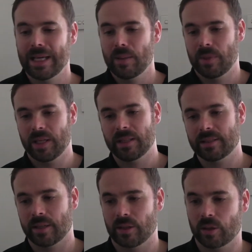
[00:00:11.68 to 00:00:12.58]
The other
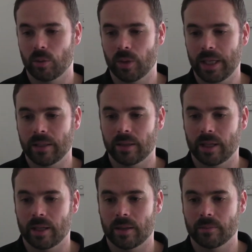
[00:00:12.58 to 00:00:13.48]
side of the coin,
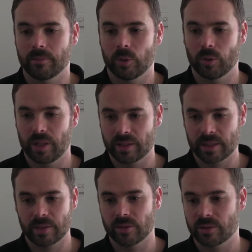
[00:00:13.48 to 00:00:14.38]
or the other
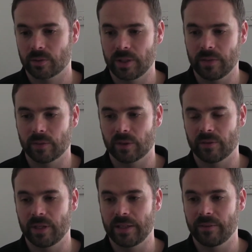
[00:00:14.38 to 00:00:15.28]
side of the story that you've got to
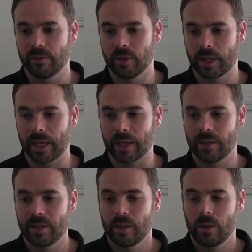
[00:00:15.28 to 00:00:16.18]
really look
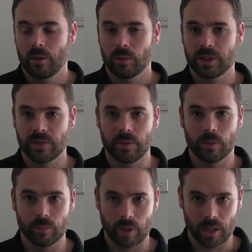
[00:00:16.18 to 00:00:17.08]
at, which if you
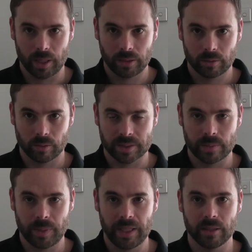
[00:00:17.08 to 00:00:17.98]
want my honest
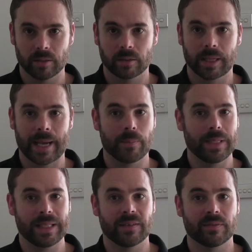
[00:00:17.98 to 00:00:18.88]
opinion can
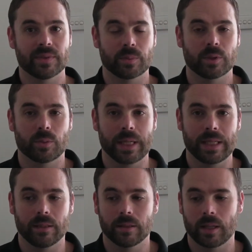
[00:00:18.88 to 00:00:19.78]
be a difference
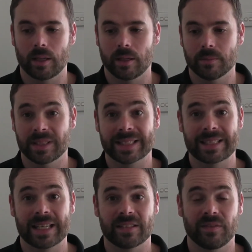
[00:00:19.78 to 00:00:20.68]
between
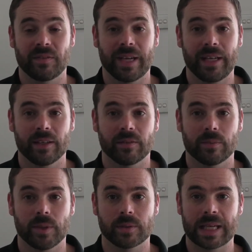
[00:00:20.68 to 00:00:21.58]
success and failure for
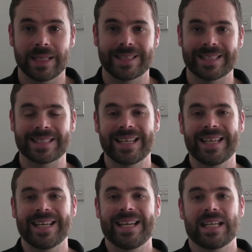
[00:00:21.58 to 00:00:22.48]
most cases,
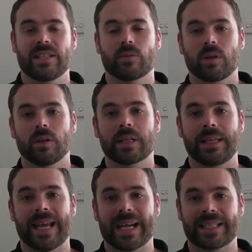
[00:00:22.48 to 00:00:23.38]
is you've got to look
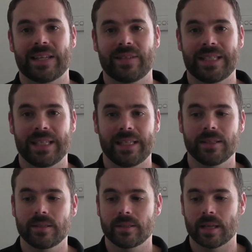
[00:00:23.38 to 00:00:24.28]
at the
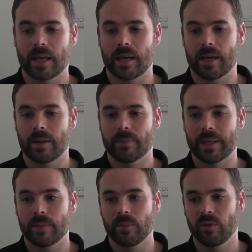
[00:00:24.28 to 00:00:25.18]
activities
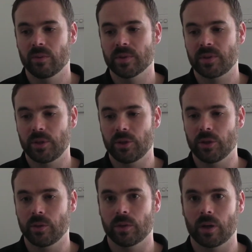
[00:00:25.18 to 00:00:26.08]
and the movements that you
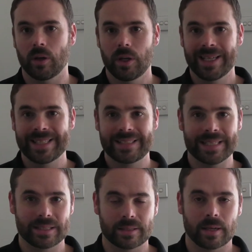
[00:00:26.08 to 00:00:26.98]
do that
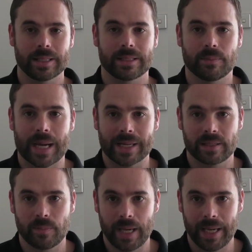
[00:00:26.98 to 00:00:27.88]
sensitize the back
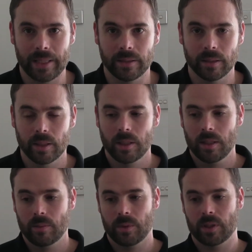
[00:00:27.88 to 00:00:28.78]
to pain.
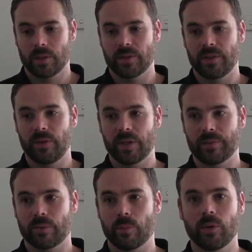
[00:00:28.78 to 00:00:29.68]
Because if you
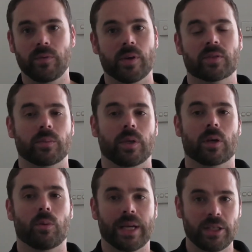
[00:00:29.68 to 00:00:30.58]
can remove those from the
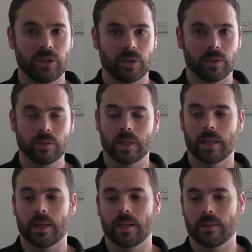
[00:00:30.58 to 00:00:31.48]
equation,
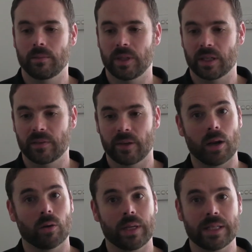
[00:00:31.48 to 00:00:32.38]
you're going to find
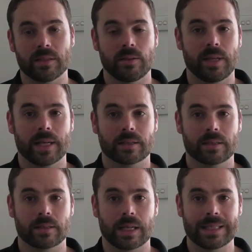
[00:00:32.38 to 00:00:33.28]
it a lot easier to do the
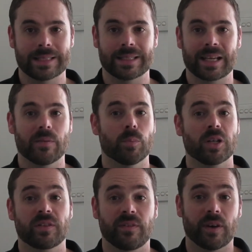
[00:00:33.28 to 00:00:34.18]
exercises and get a
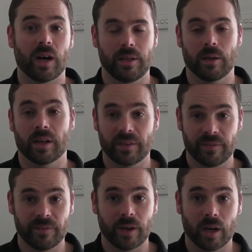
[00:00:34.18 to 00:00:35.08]
much
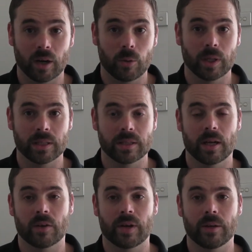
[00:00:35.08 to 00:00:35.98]
far quicker
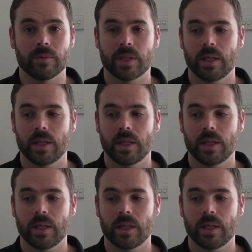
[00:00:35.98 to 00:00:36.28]
turnaround